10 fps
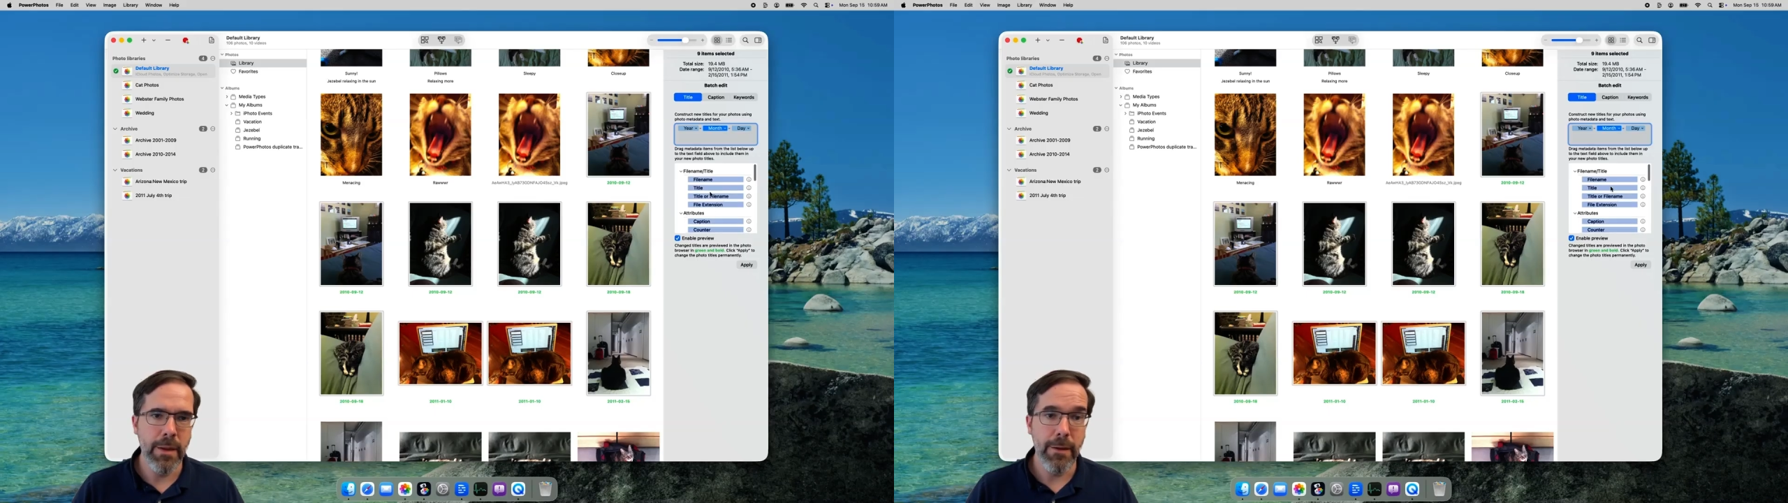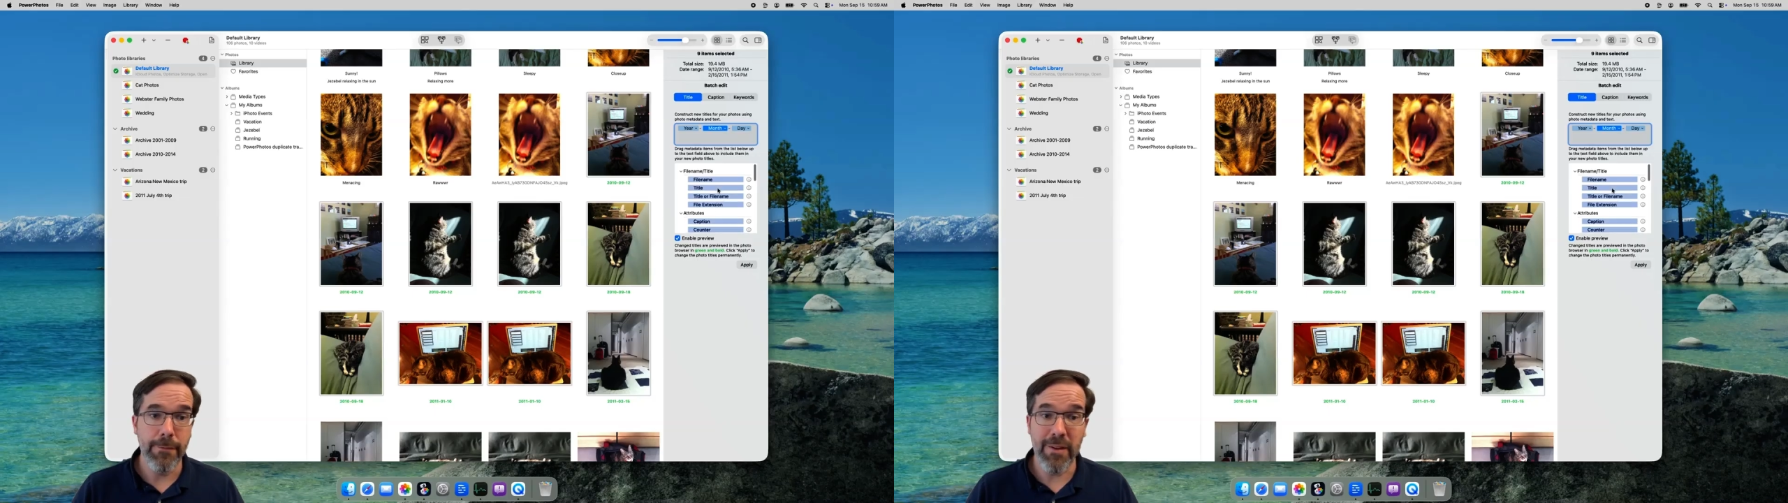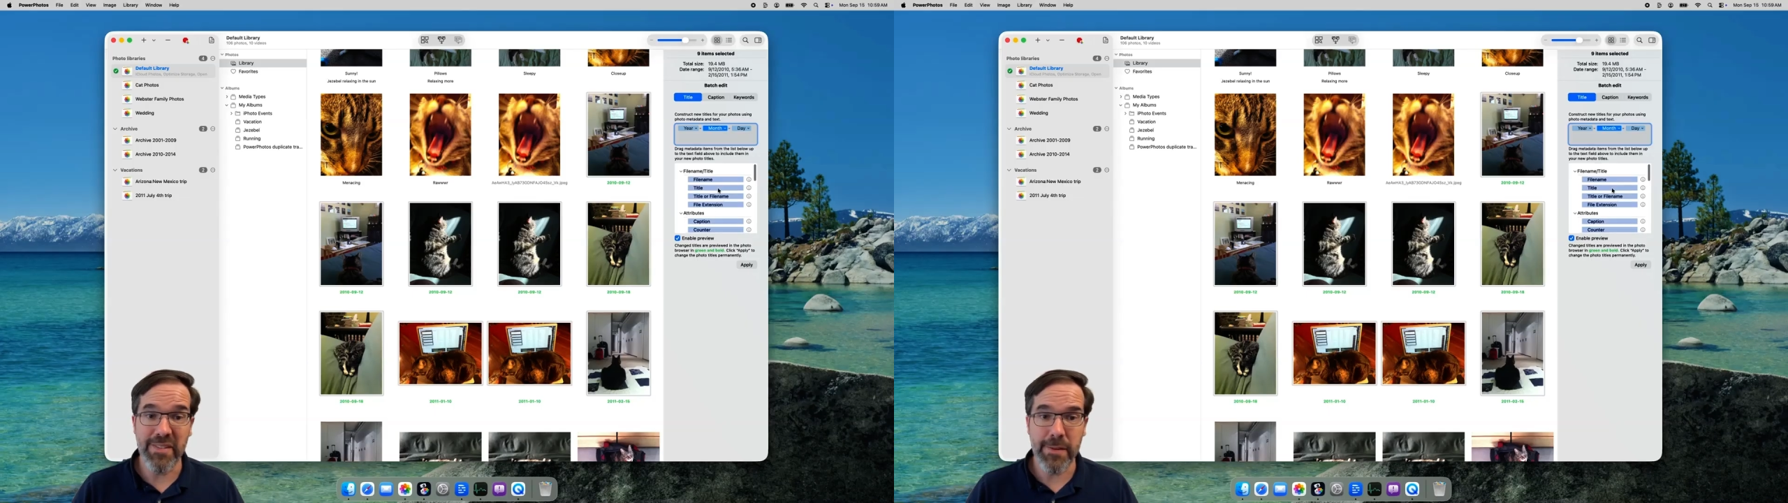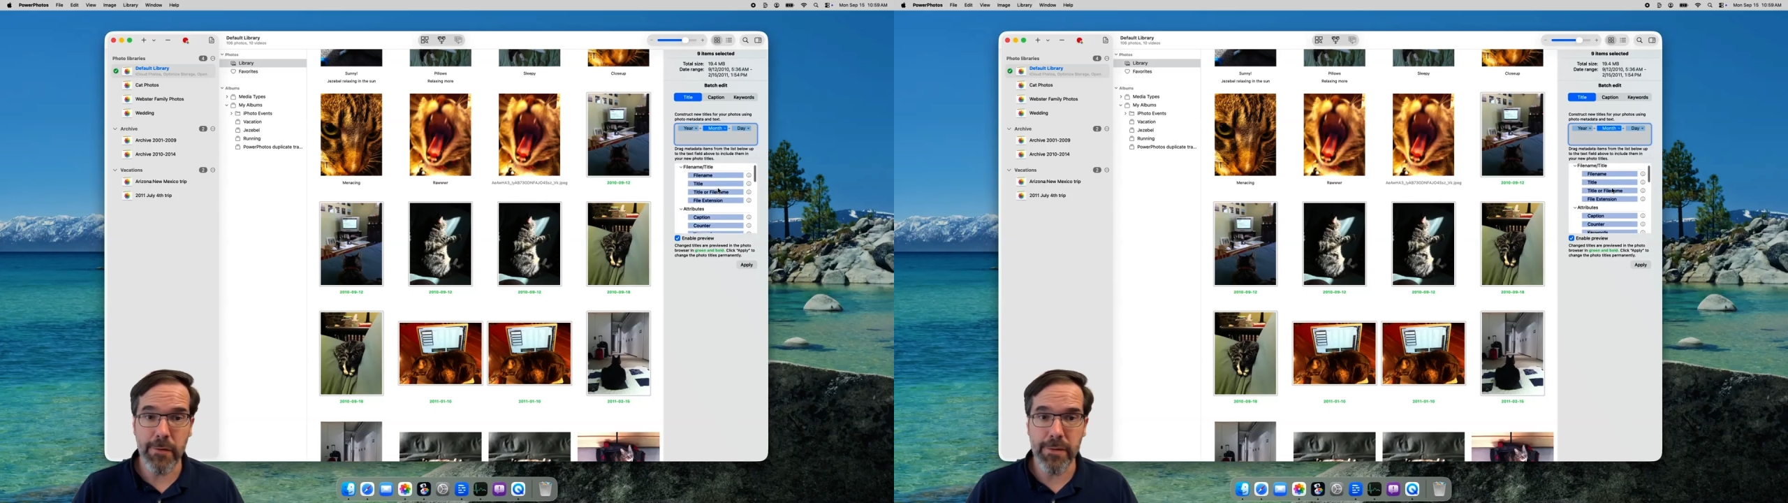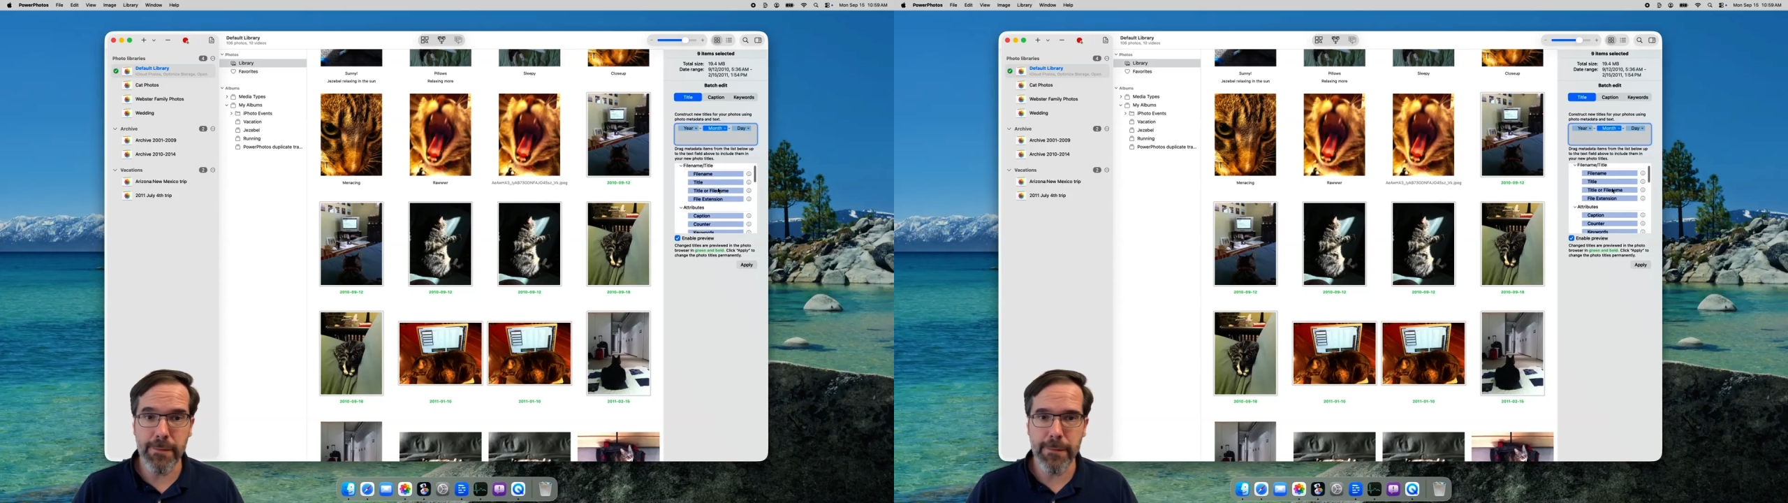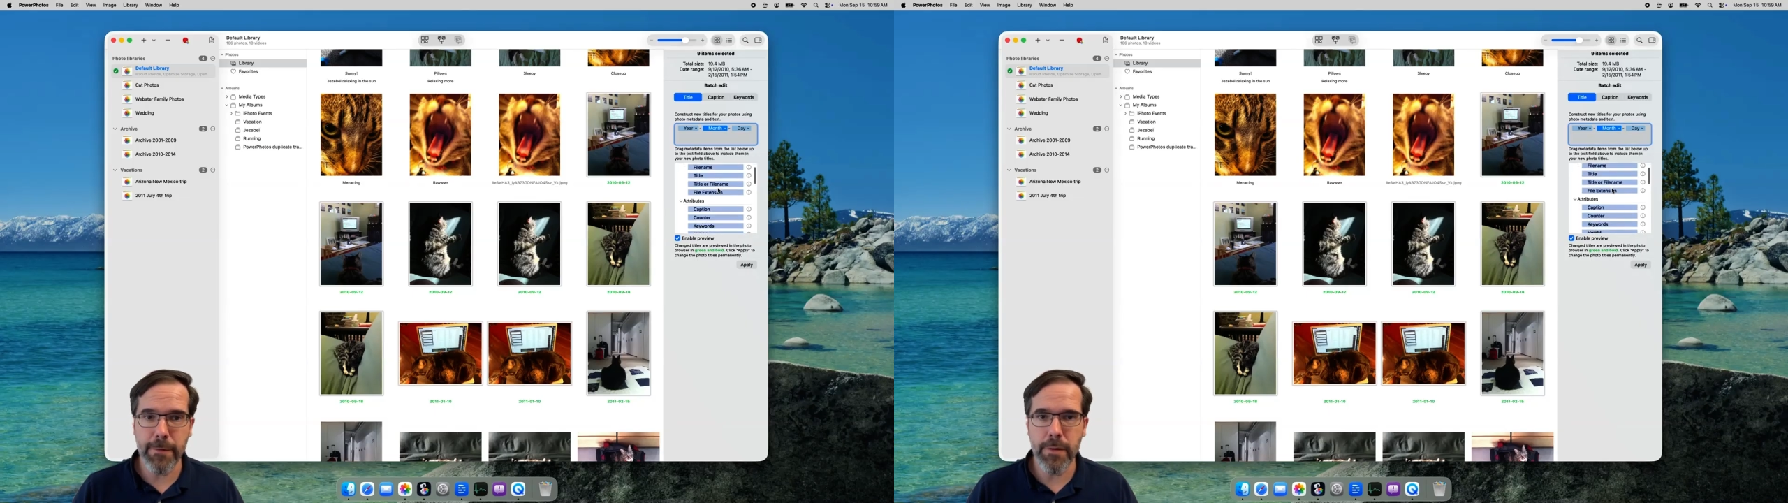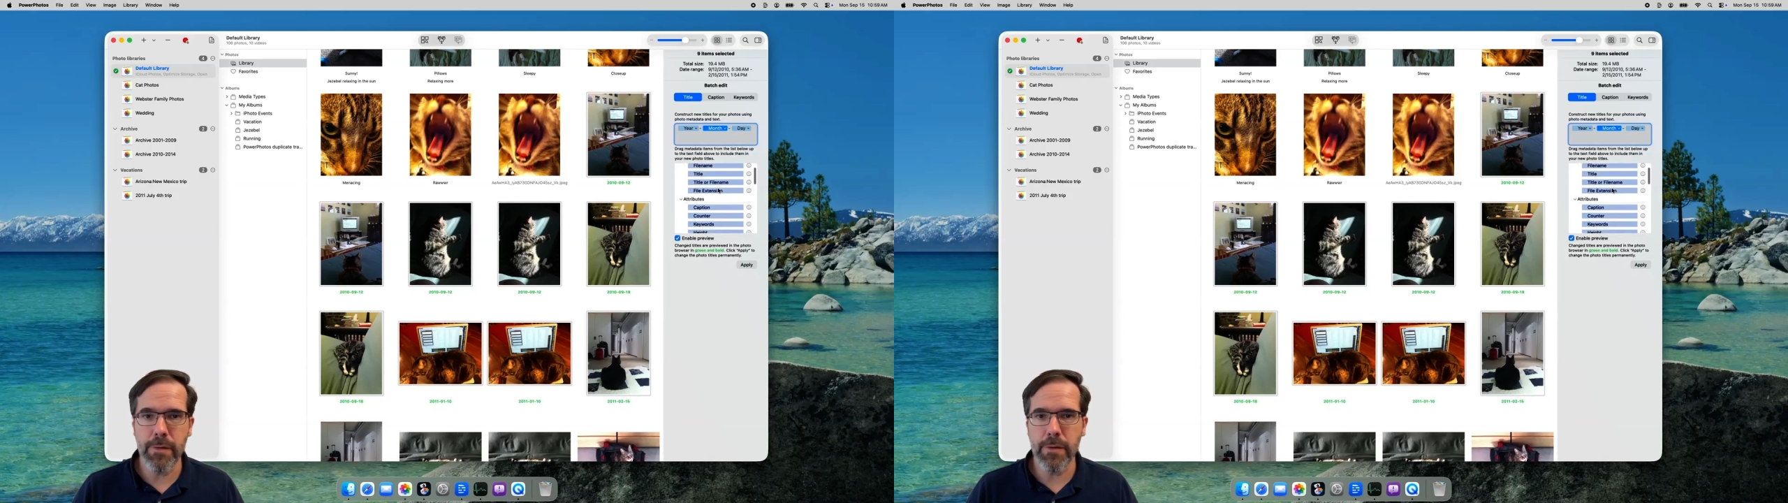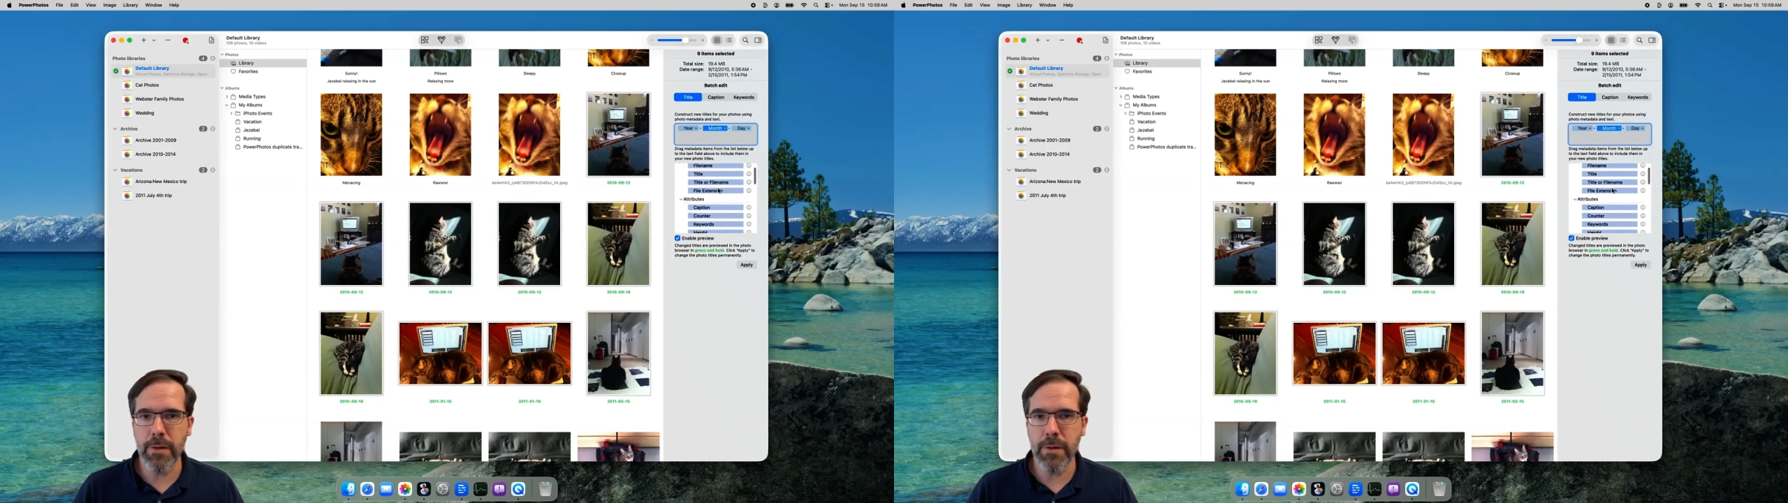If you have a series of photos,